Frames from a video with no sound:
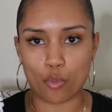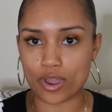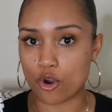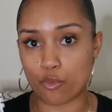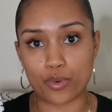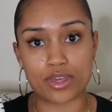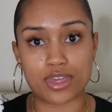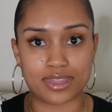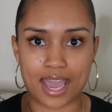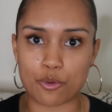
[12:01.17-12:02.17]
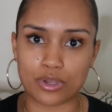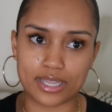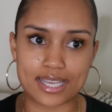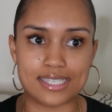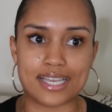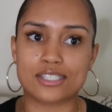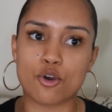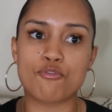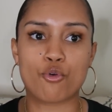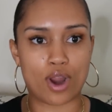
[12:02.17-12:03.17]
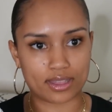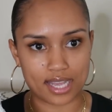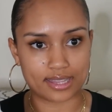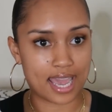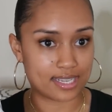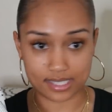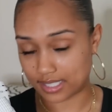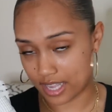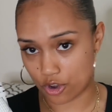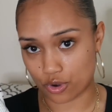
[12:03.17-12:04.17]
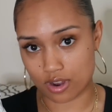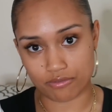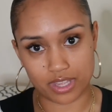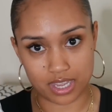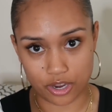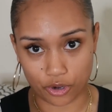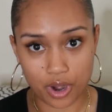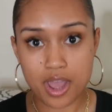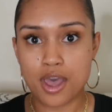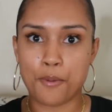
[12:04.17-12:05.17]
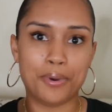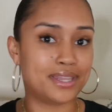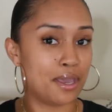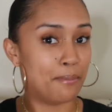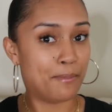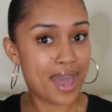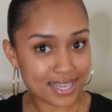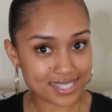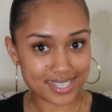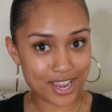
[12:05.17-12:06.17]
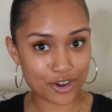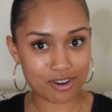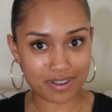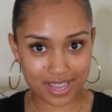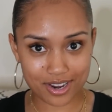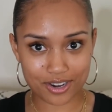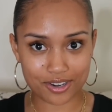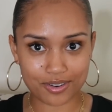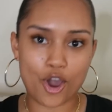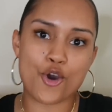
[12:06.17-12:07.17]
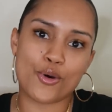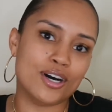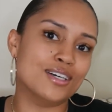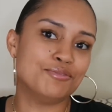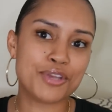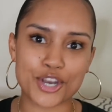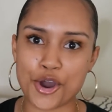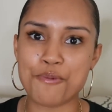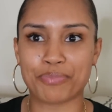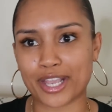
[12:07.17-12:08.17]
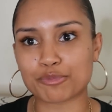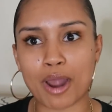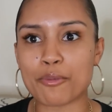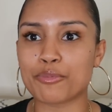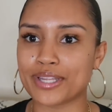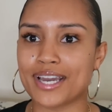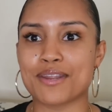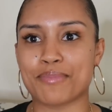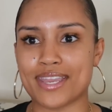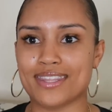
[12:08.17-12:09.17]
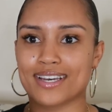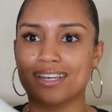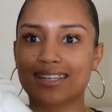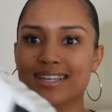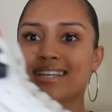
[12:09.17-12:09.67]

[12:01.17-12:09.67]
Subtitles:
well with that release that so far I think that is the sneaker of the year. But the best sneaker of the year, oh well, you know, that's probably gonna be the